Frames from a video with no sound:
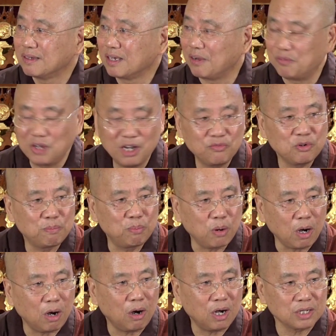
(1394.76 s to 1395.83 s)
Have we ever
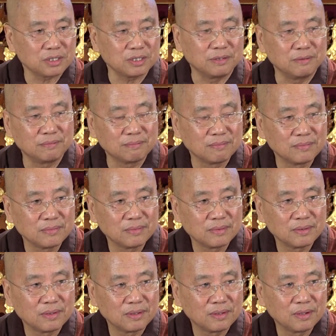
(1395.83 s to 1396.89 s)
paused and
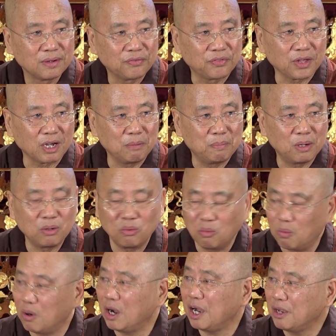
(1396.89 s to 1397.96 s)
think about
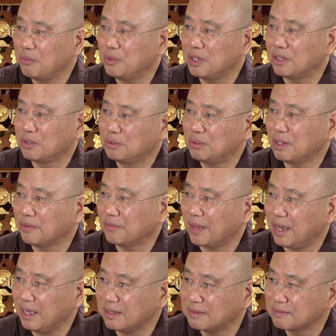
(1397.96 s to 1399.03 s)
why we are doing
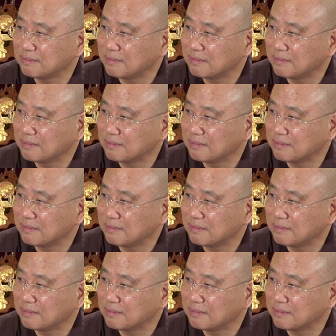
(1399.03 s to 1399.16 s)
that?